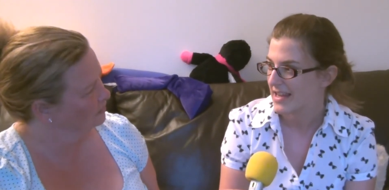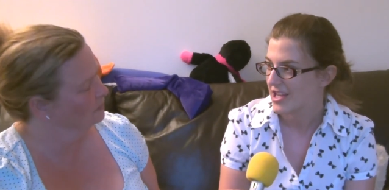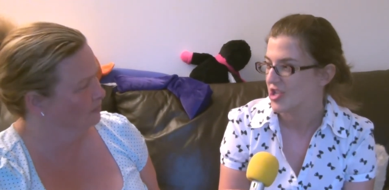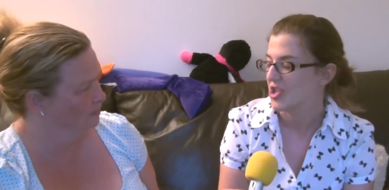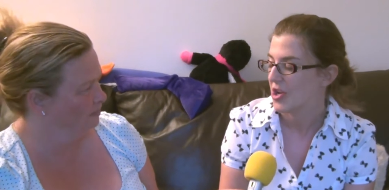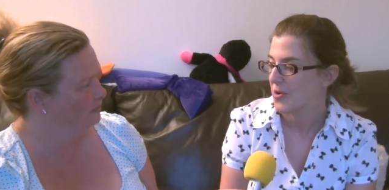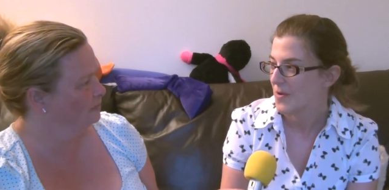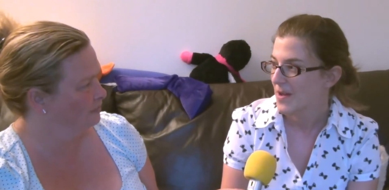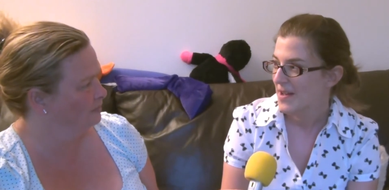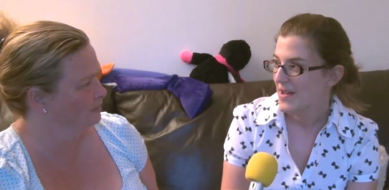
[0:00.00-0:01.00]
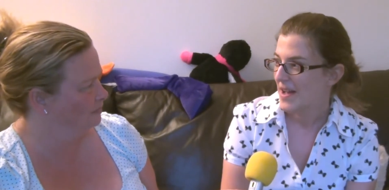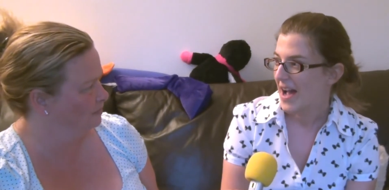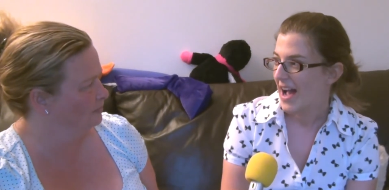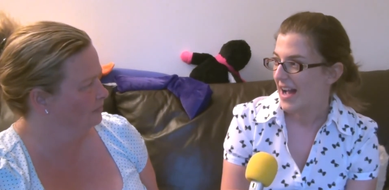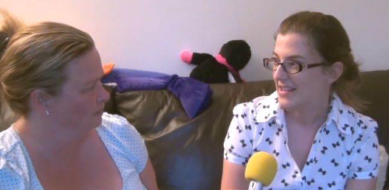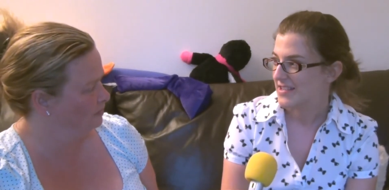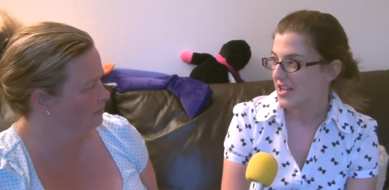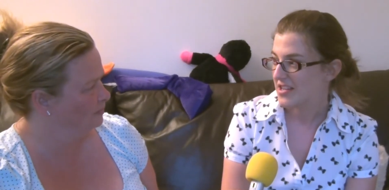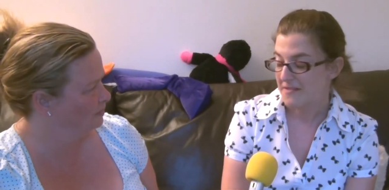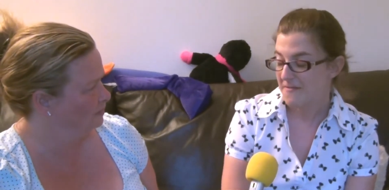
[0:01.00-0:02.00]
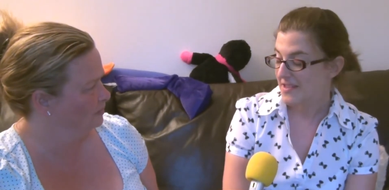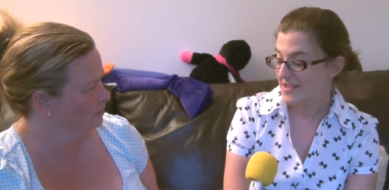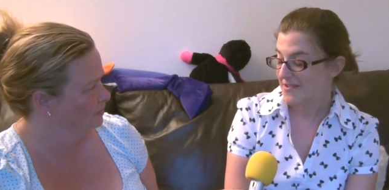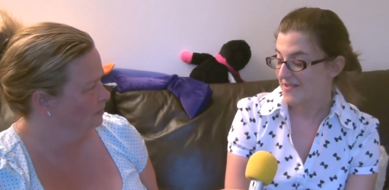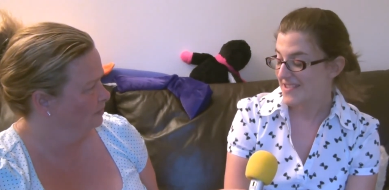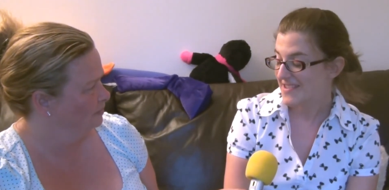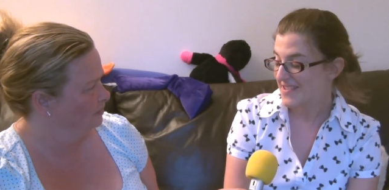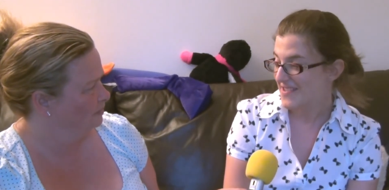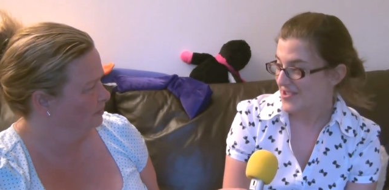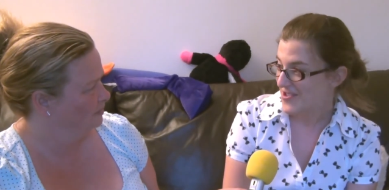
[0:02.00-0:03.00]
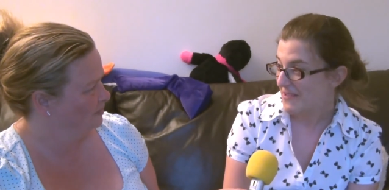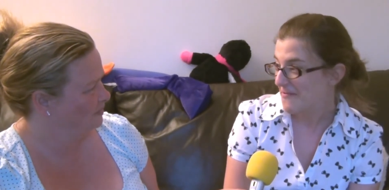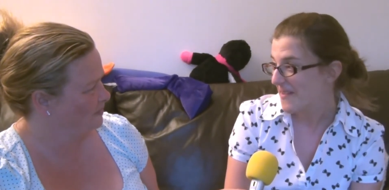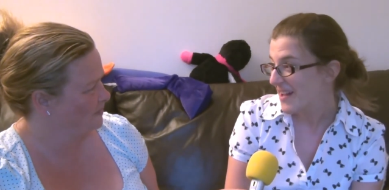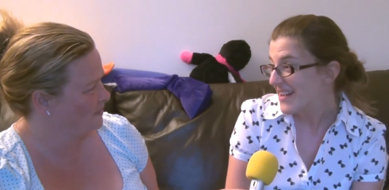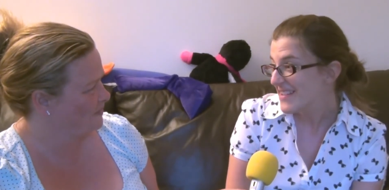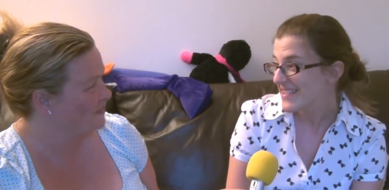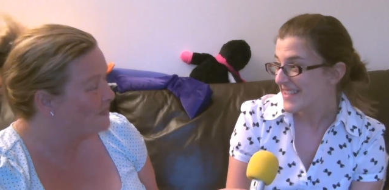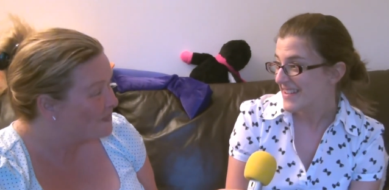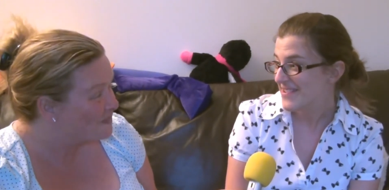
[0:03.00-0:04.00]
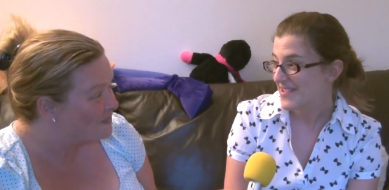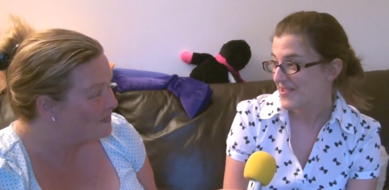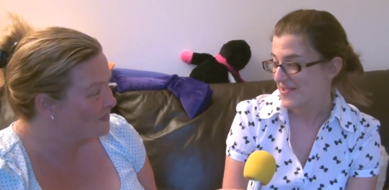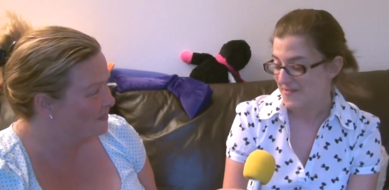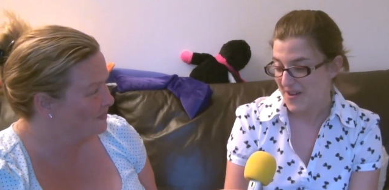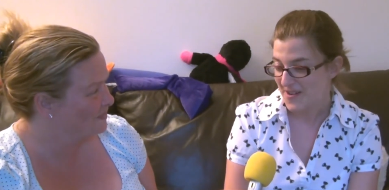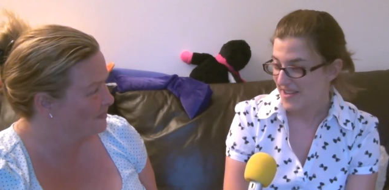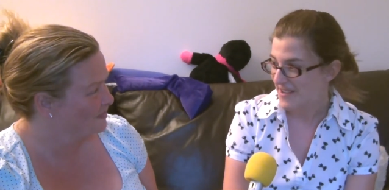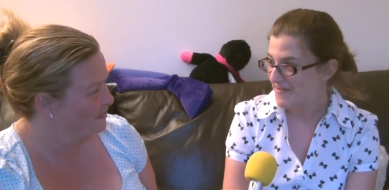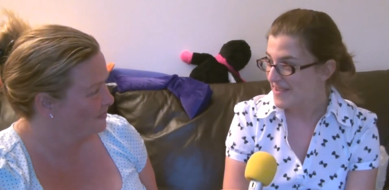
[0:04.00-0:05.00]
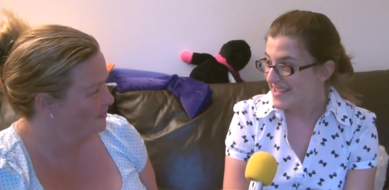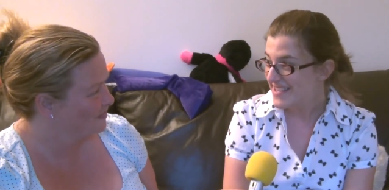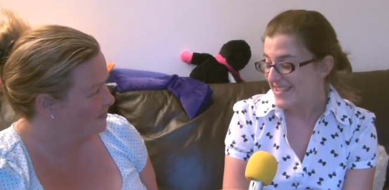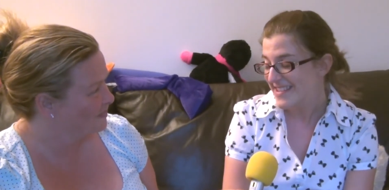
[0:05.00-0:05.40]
Speaker 1: mm, issue. Mm. And I don't think there's a lot you can do to train for that. So just lots of cardio fitness